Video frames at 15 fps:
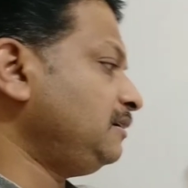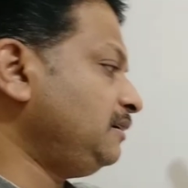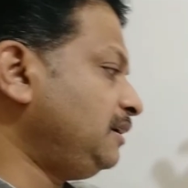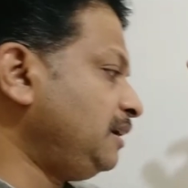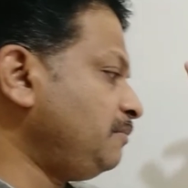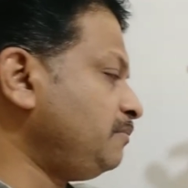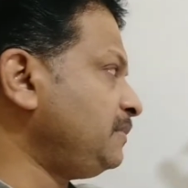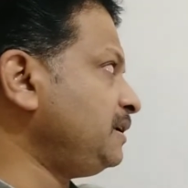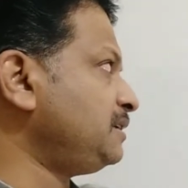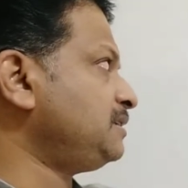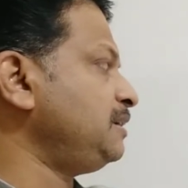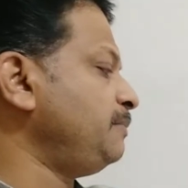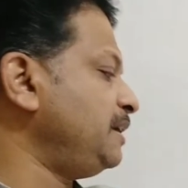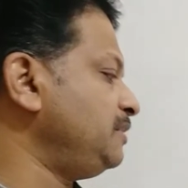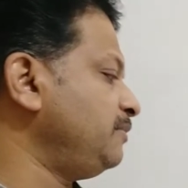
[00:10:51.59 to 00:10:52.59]
diminished
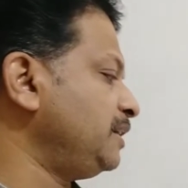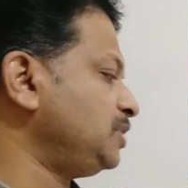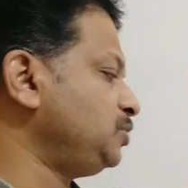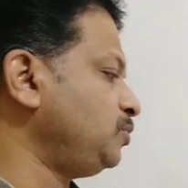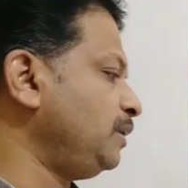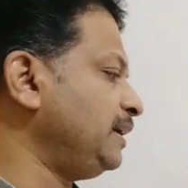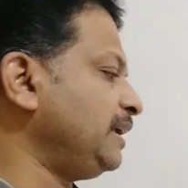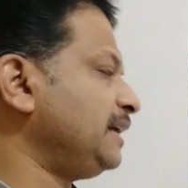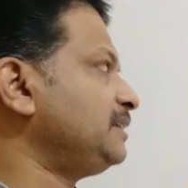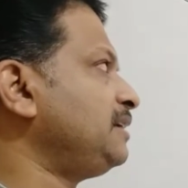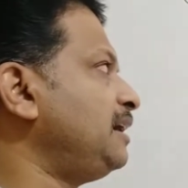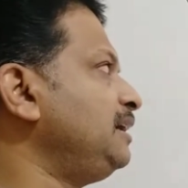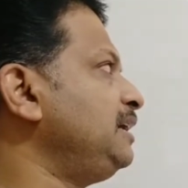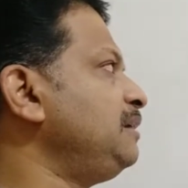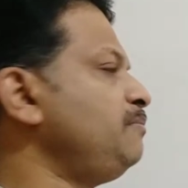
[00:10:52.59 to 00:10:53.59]
image, virtual, erect
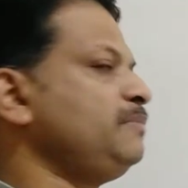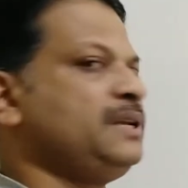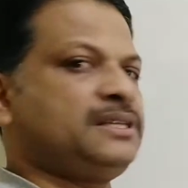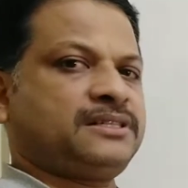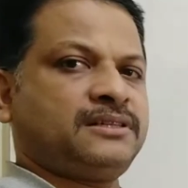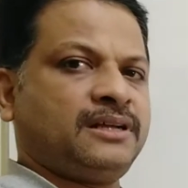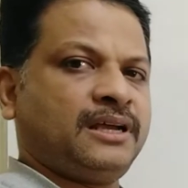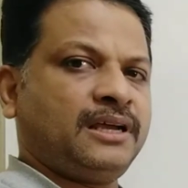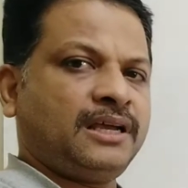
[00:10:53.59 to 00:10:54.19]
and diminished